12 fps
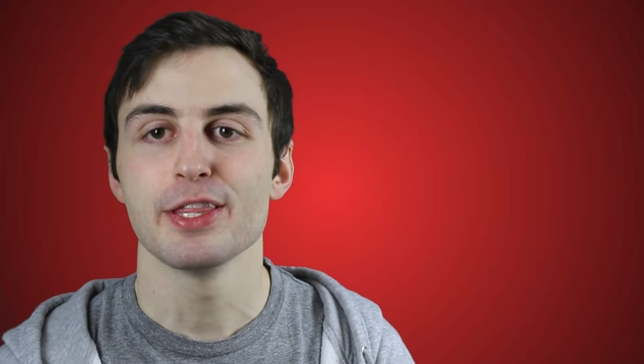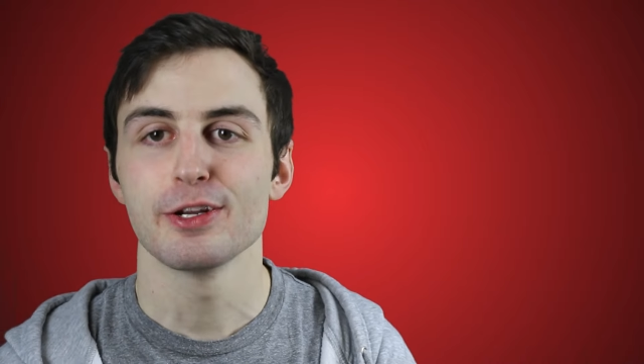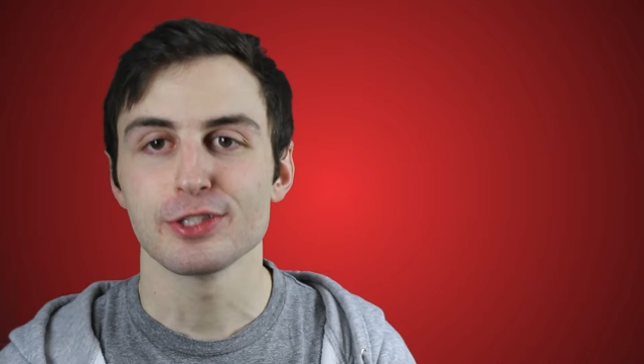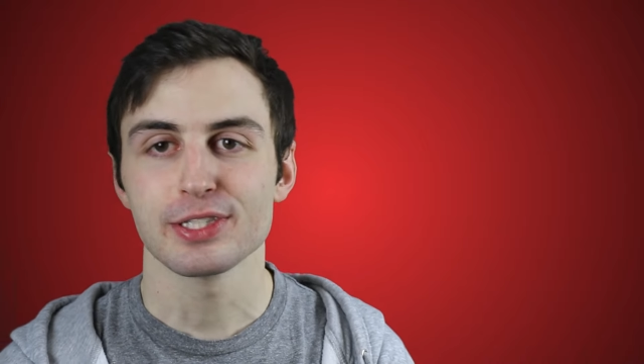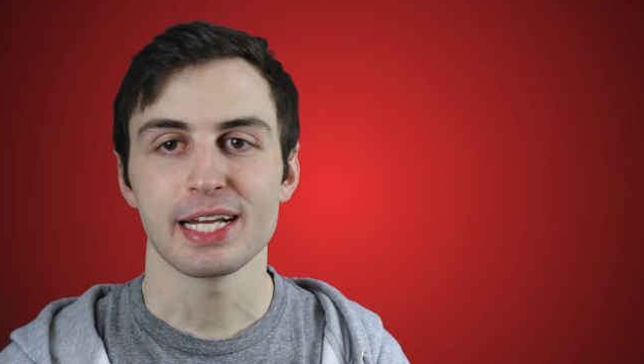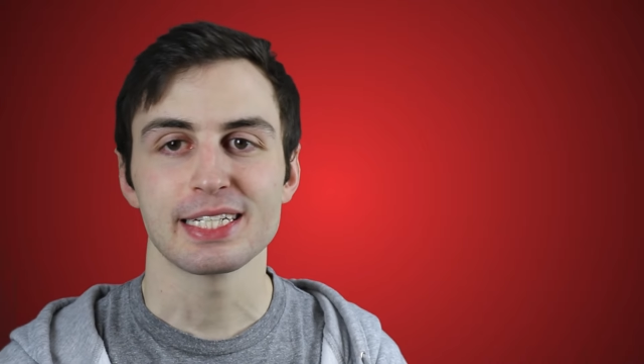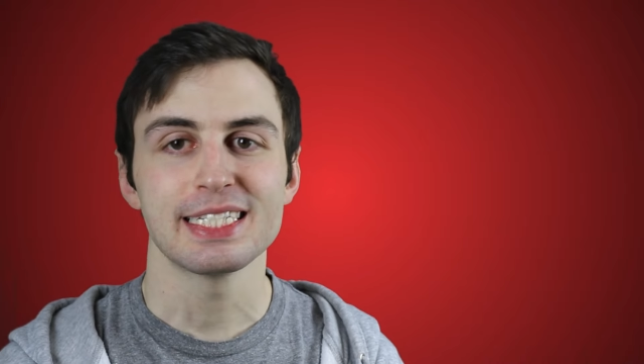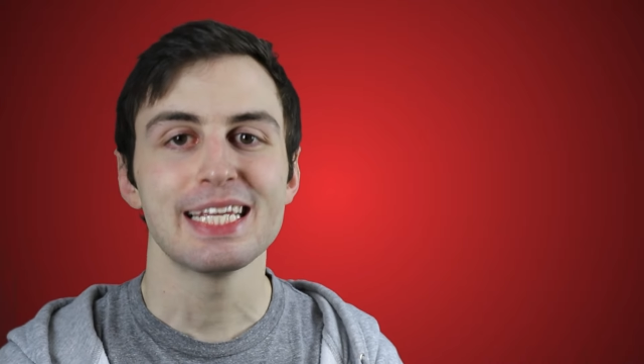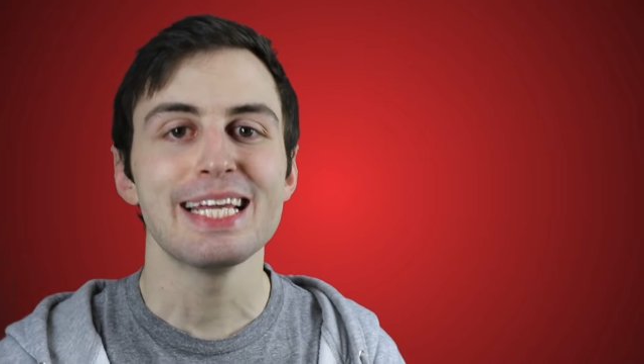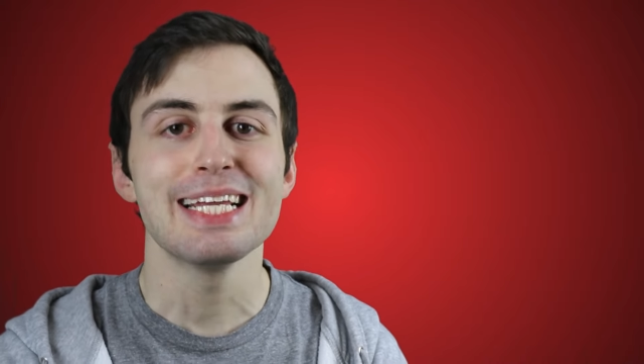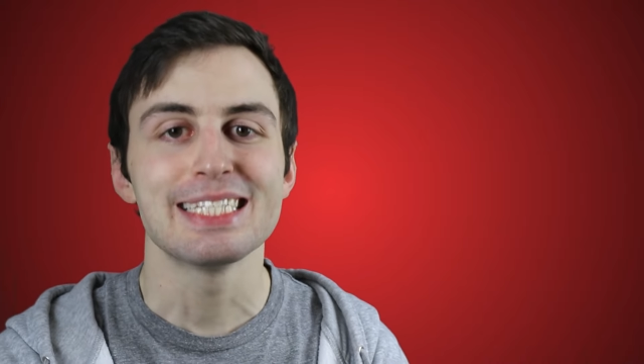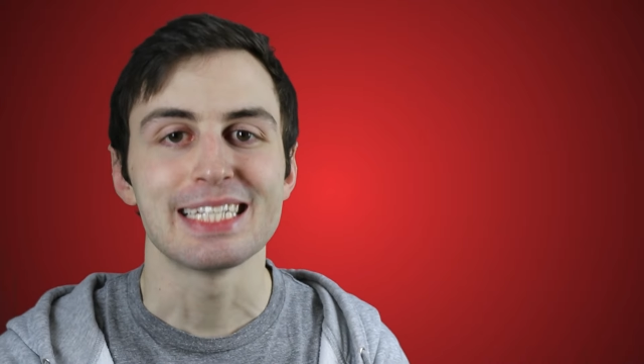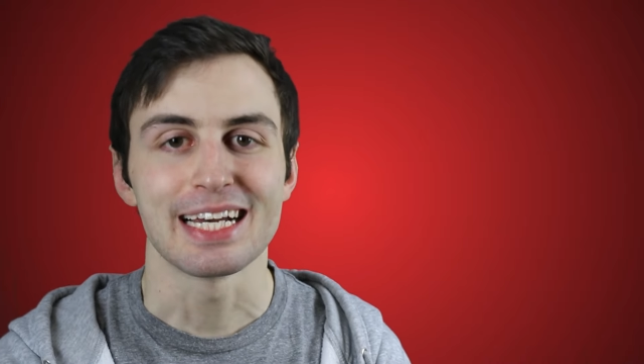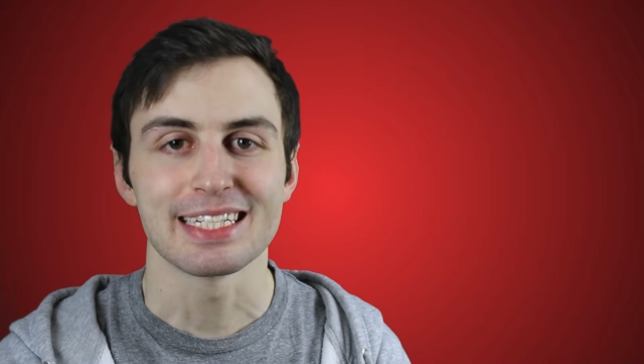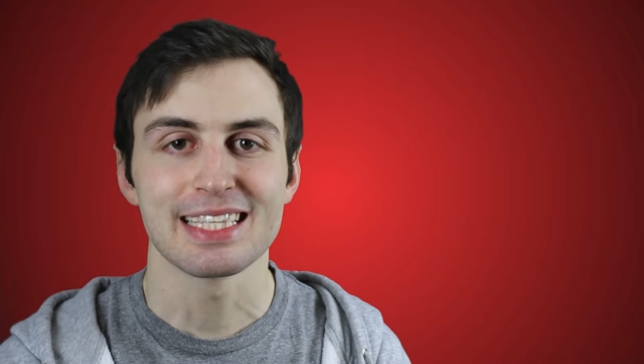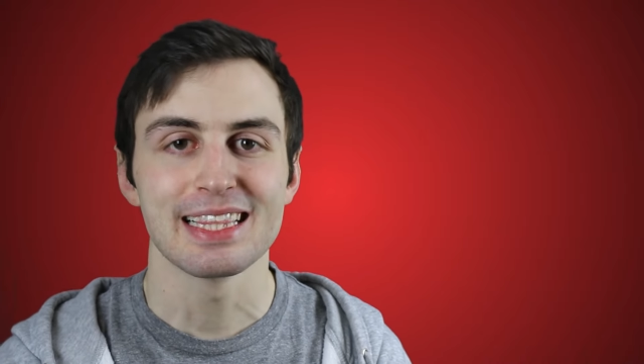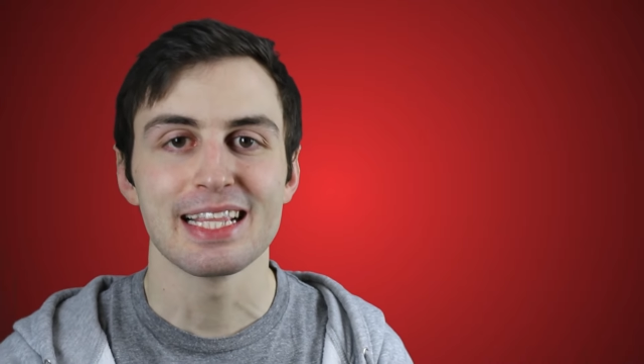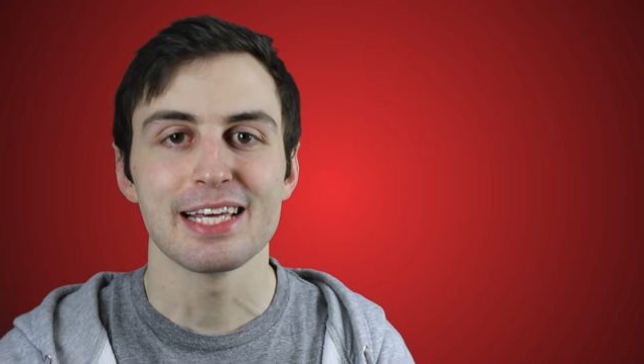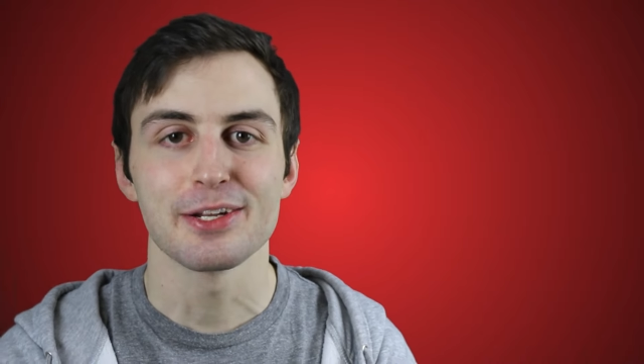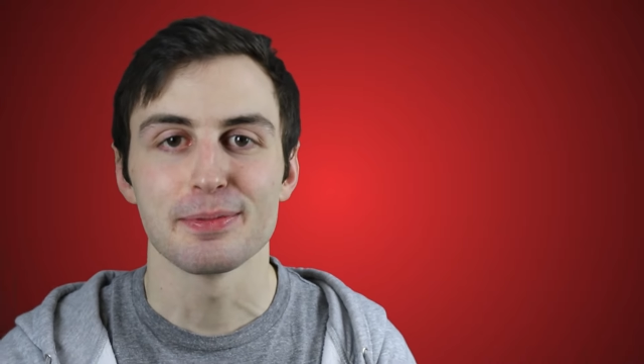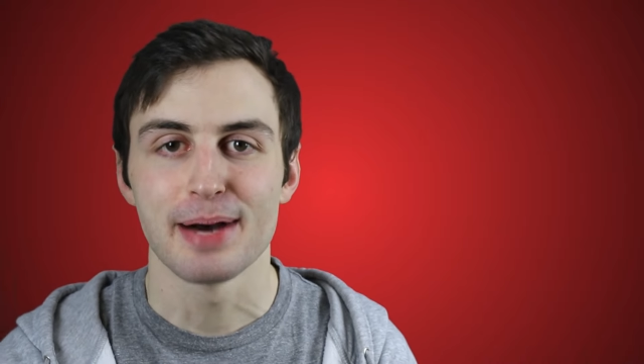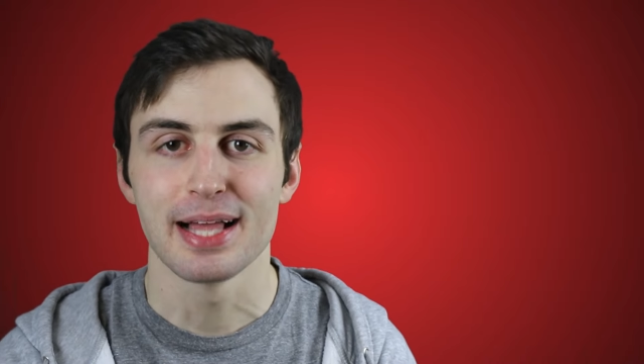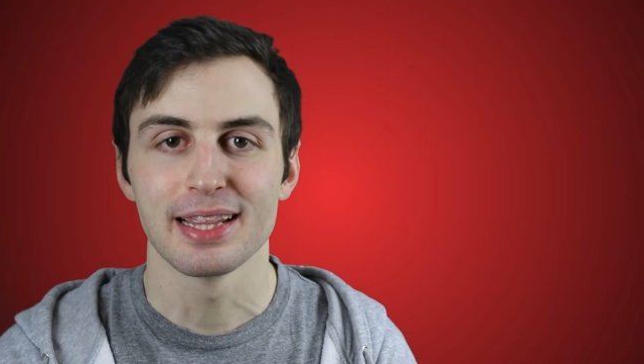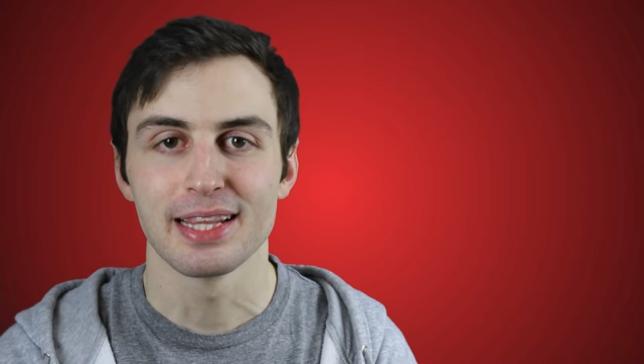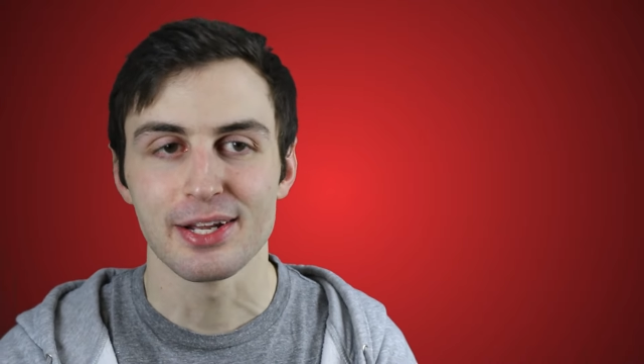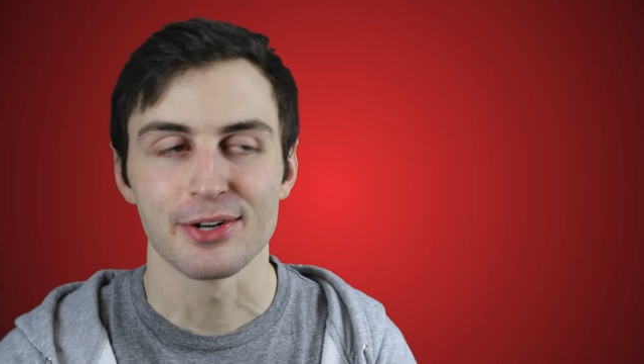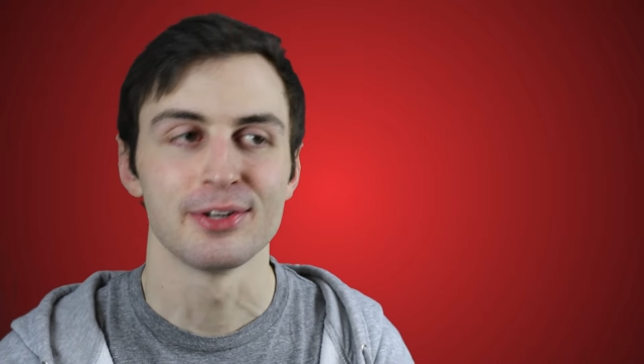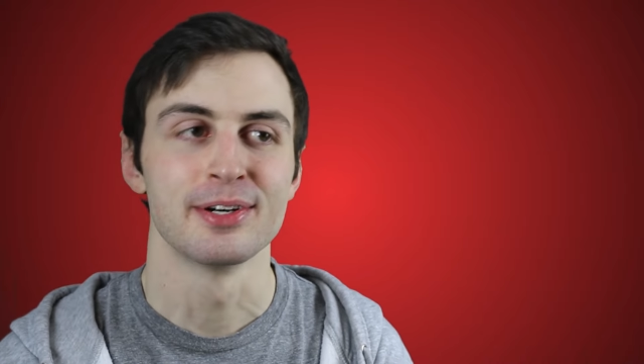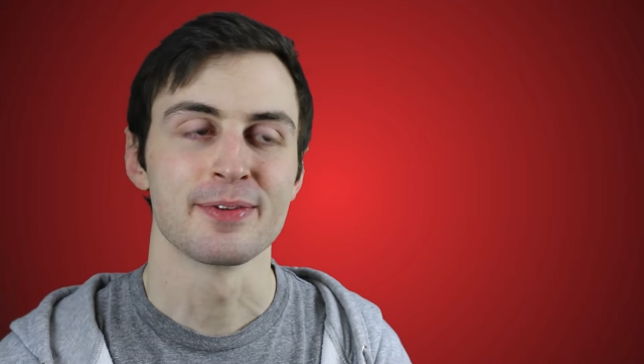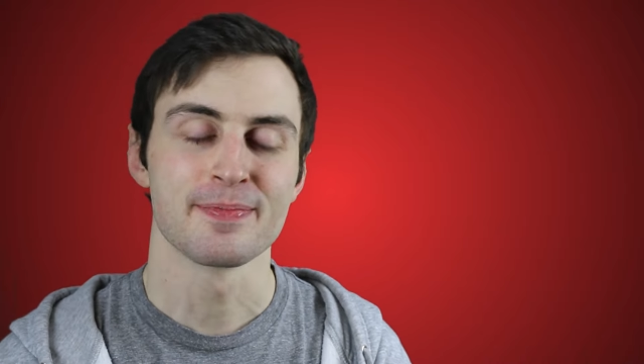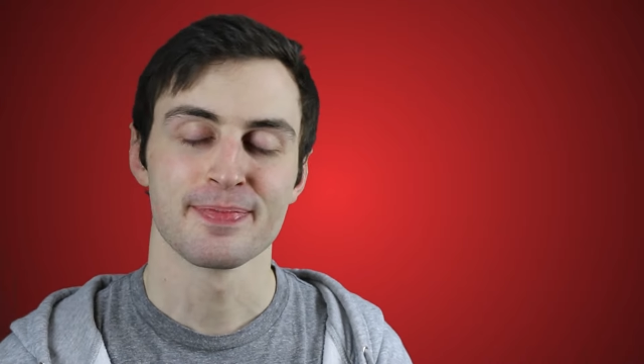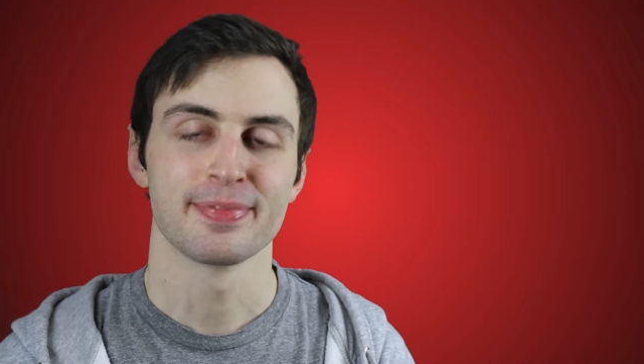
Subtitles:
and they're just like teasing us little by little